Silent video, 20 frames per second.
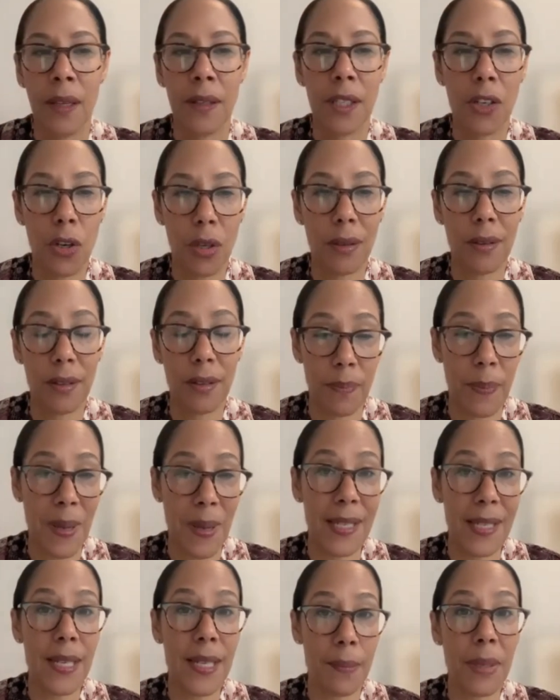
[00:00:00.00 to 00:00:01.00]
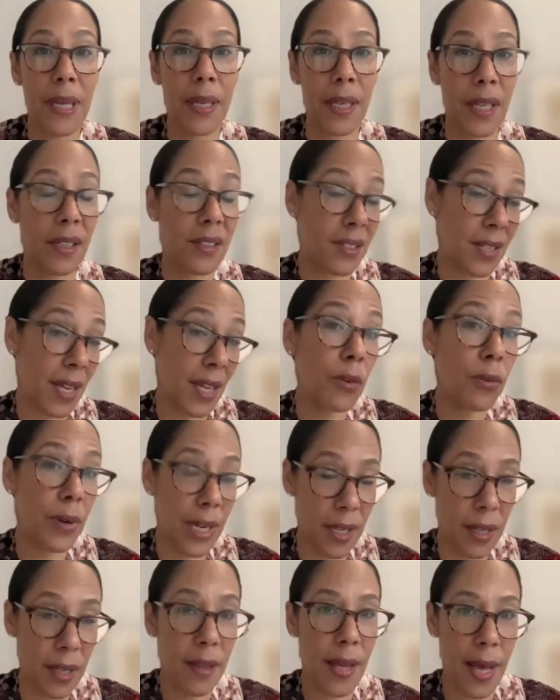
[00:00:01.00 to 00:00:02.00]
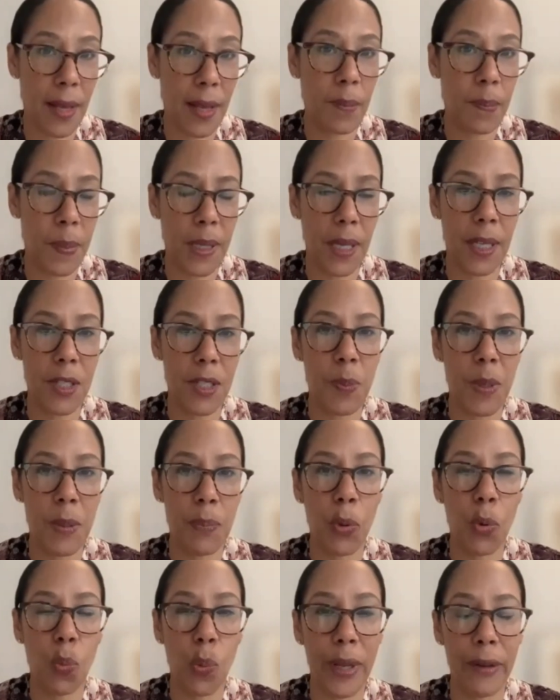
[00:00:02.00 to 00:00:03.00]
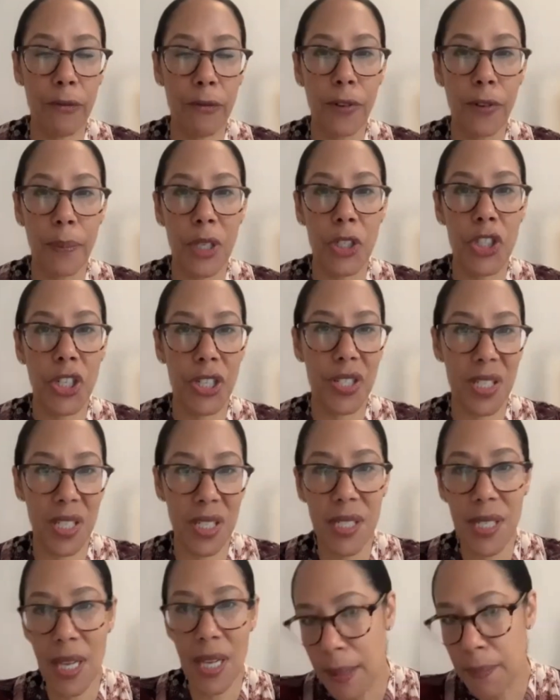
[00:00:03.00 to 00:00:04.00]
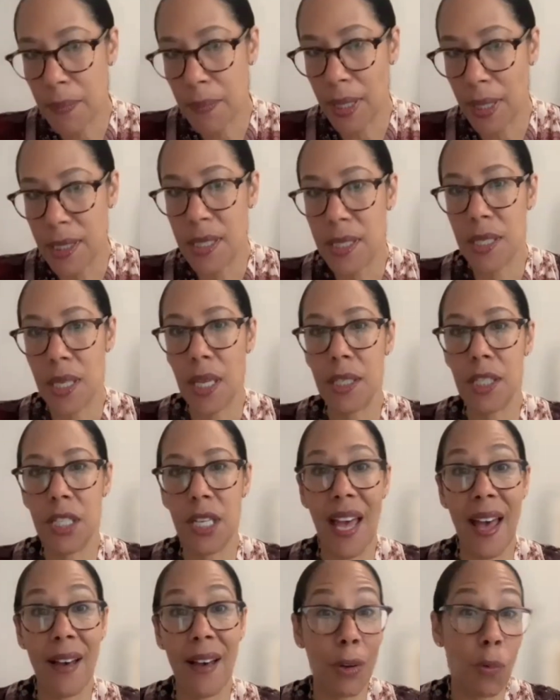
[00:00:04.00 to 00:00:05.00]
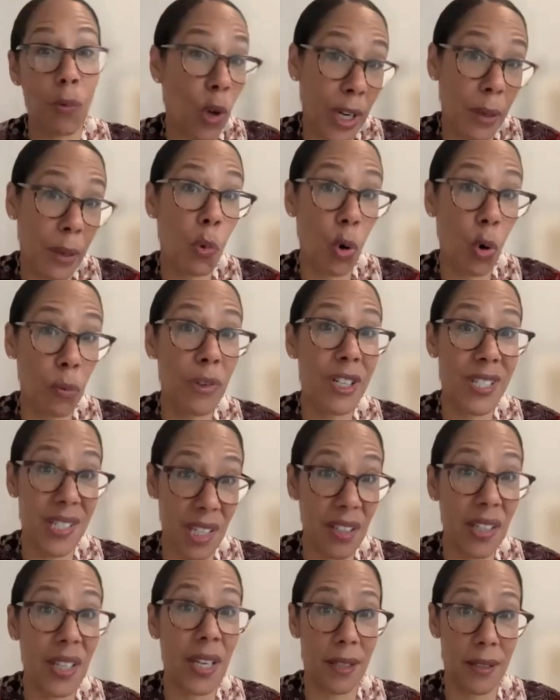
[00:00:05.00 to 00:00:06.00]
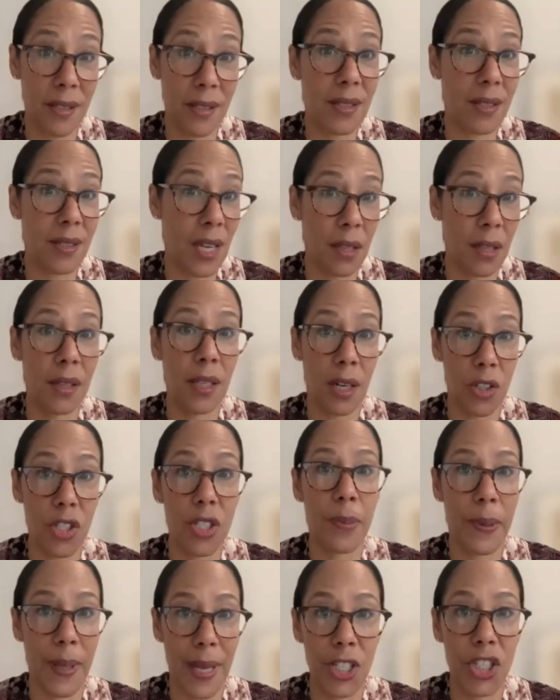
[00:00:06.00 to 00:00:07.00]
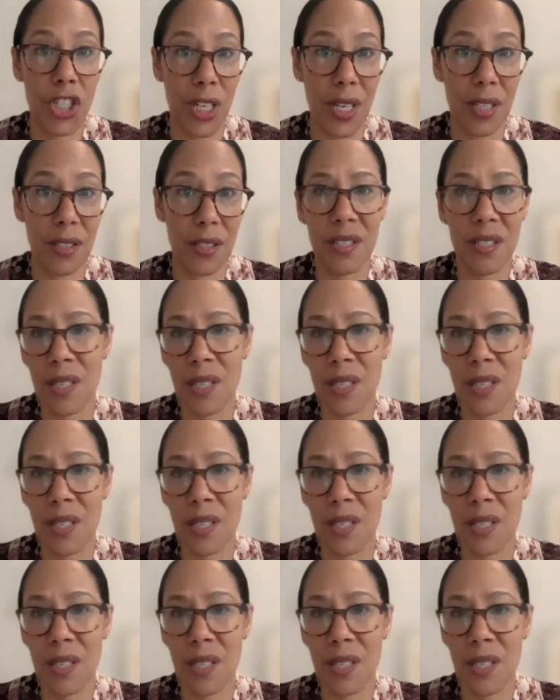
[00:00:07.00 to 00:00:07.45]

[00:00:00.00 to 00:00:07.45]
The pandemic accelerated that because people went from a just-in-time mindset to having wanting more resilience in their supply chains.